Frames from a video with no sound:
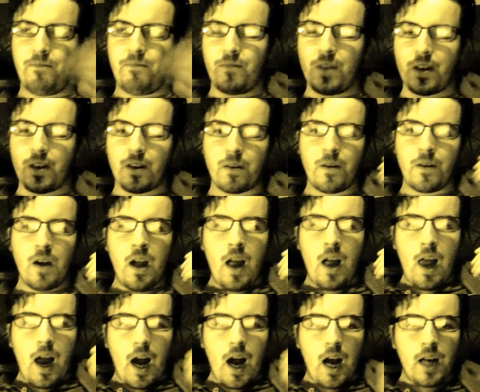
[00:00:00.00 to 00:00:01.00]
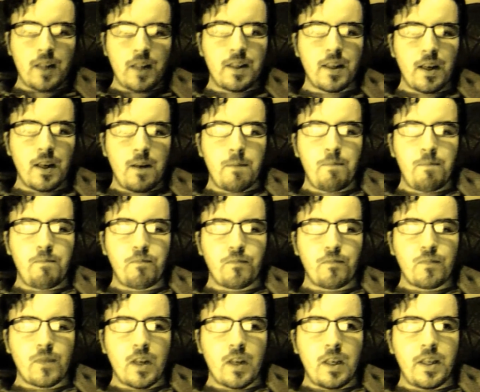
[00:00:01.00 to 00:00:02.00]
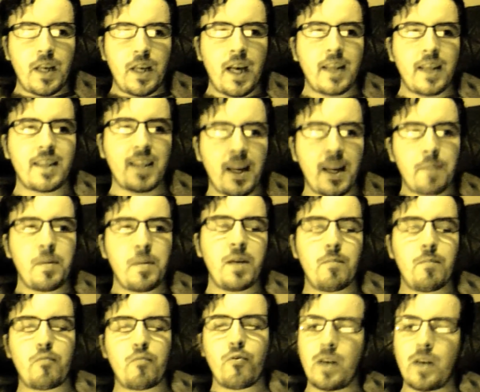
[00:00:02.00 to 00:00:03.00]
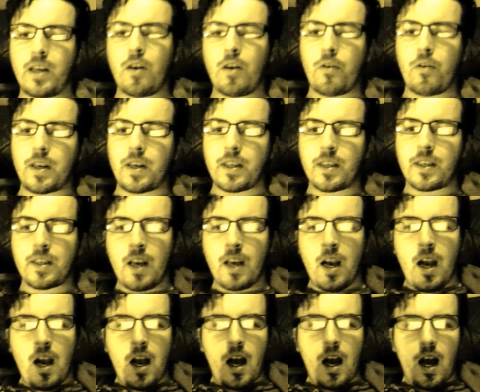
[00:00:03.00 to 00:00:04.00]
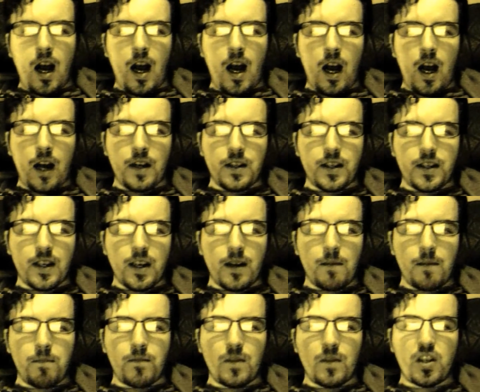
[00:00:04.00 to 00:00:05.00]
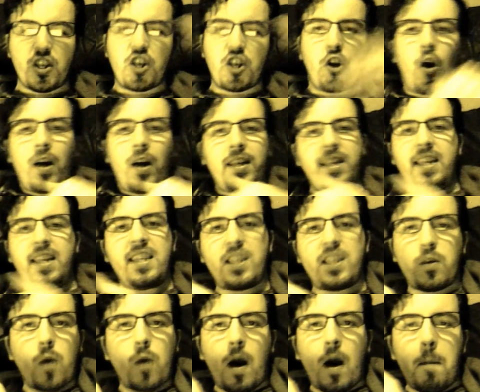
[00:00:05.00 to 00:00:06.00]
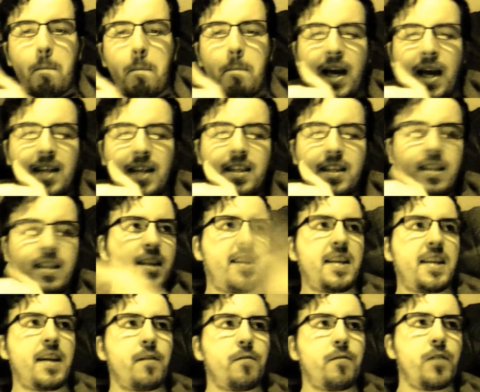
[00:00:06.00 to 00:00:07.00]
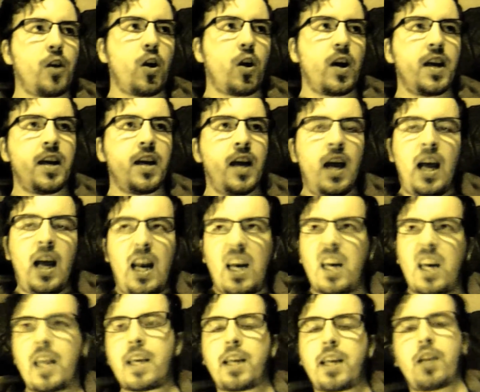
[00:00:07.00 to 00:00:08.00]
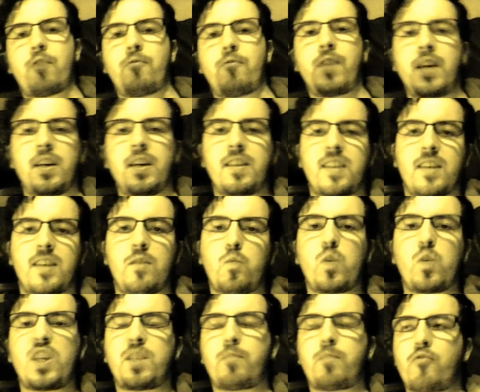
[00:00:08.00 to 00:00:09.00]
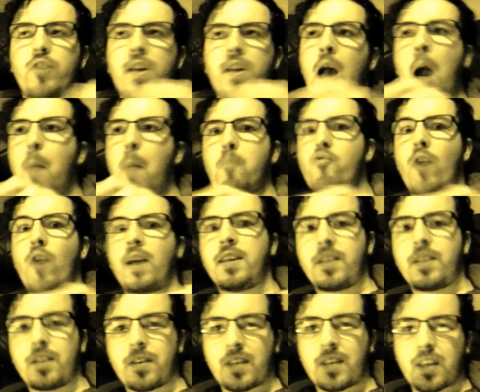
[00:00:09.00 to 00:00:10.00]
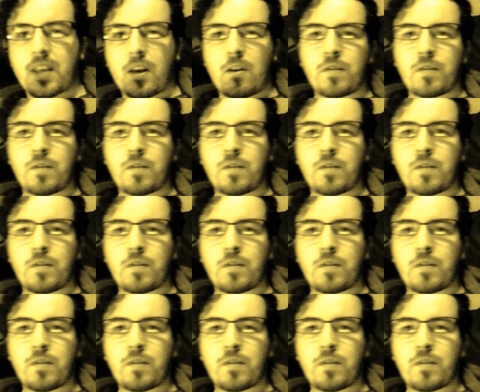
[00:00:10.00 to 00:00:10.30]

You know, and yeah, instead of being brutally honest and sliding into our beds at the dead of night, licking our ears and whispering, "Brace yourselves,"